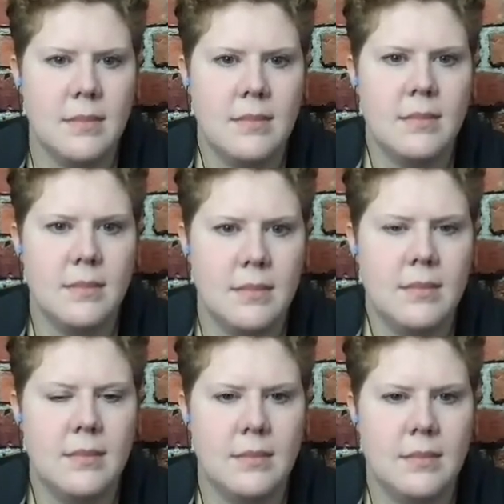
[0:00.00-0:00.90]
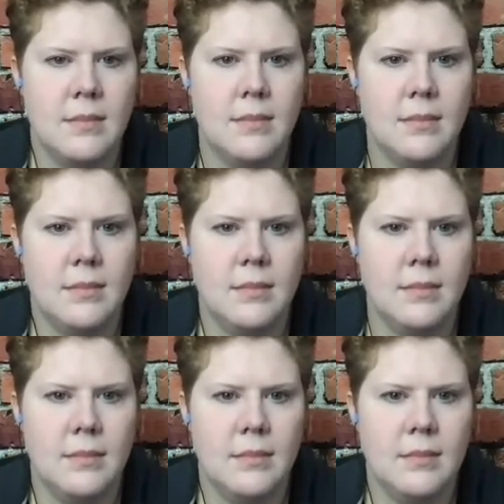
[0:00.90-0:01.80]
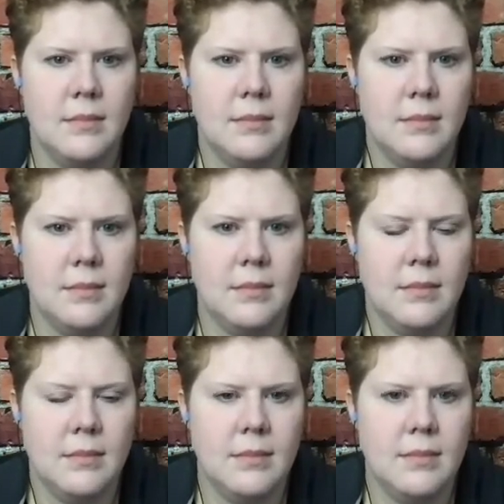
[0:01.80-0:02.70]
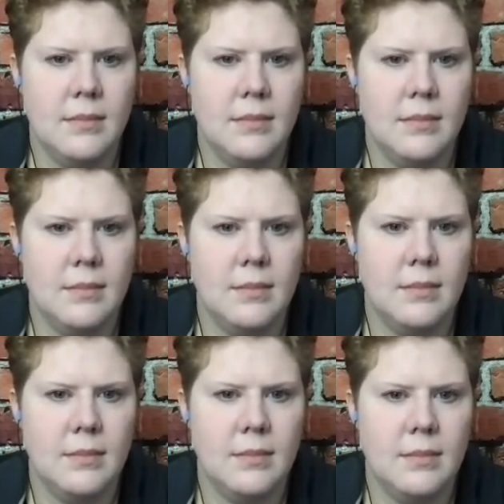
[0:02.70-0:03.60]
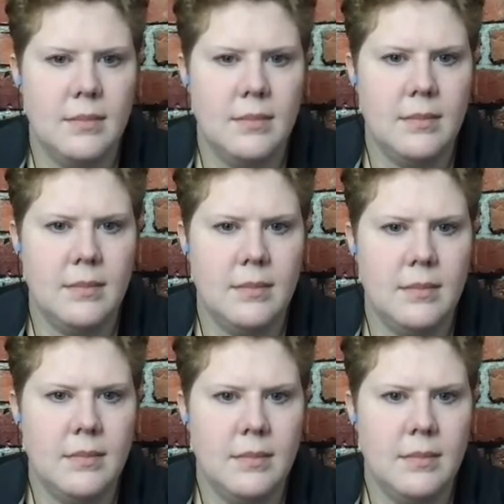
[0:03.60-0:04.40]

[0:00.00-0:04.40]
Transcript: The person shown says nothing.